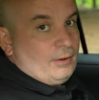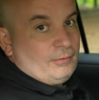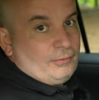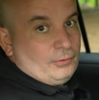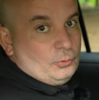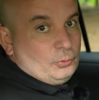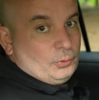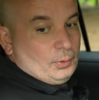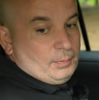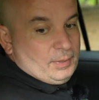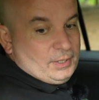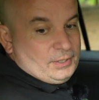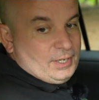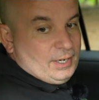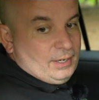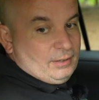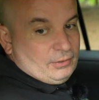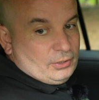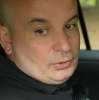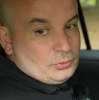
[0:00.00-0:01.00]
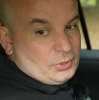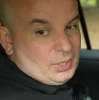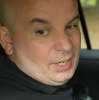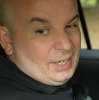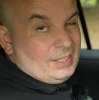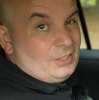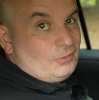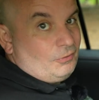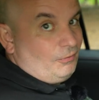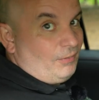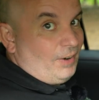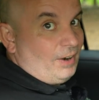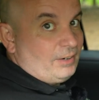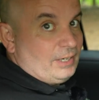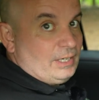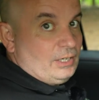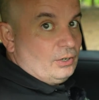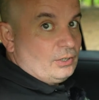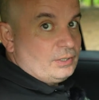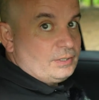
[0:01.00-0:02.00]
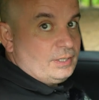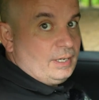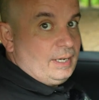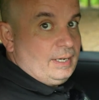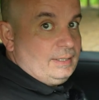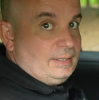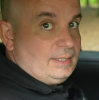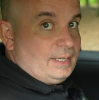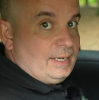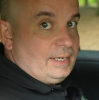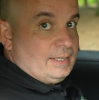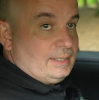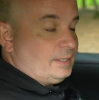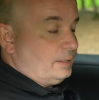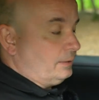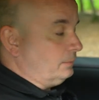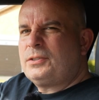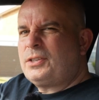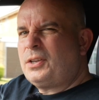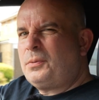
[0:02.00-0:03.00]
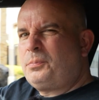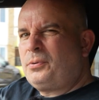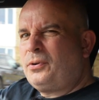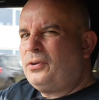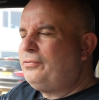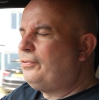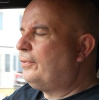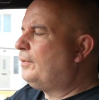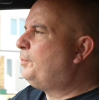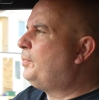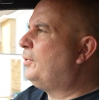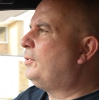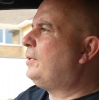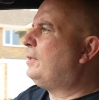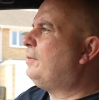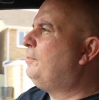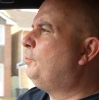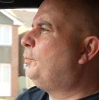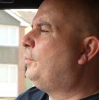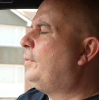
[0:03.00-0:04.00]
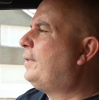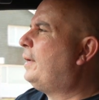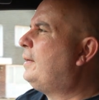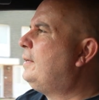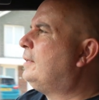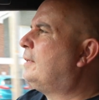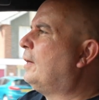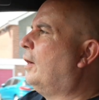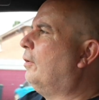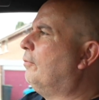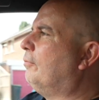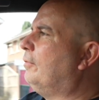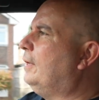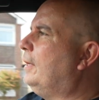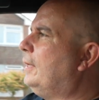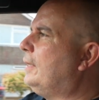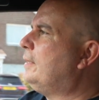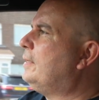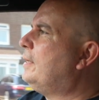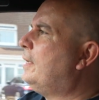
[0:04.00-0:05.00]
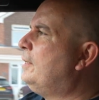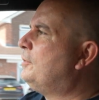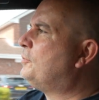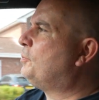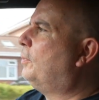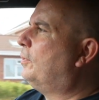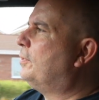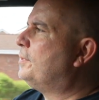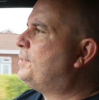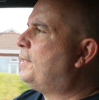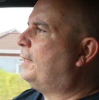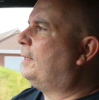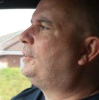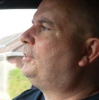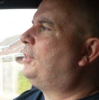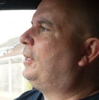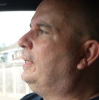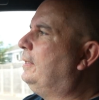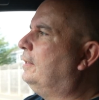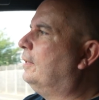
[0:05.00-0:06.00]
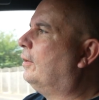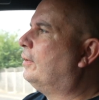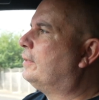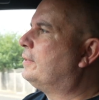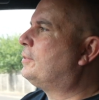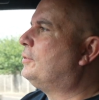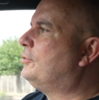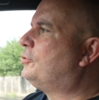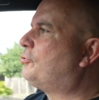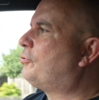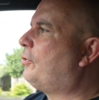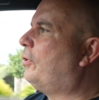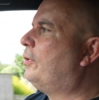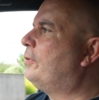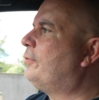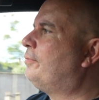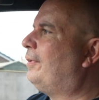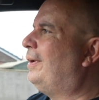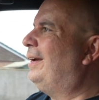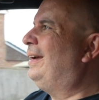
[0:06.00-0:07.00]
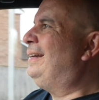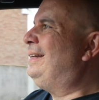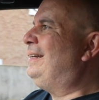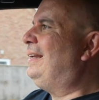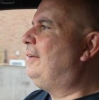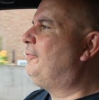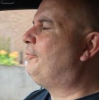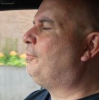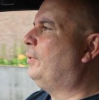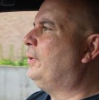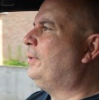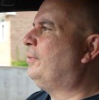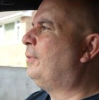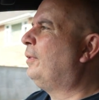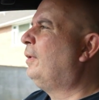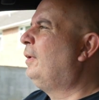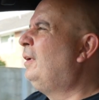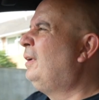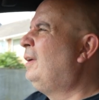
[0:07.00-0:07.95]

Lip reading: of all the materials is very nice indeed. So the proof of the pudding with any car really is what it's actually like to drive and live with.